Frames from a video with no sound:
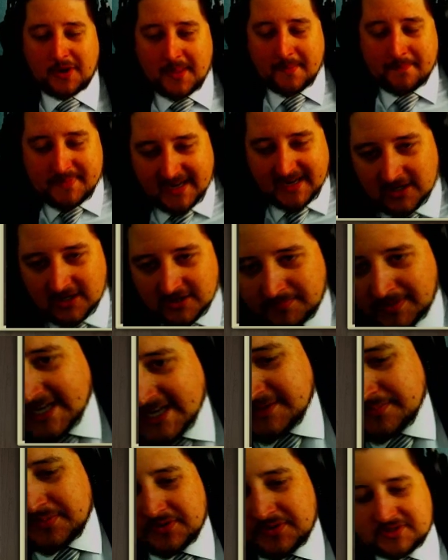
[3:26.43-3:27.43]
one of the bigger
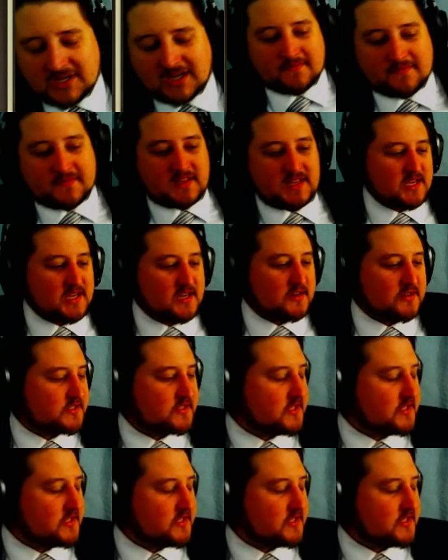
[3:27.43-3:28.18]
prize pools of the year.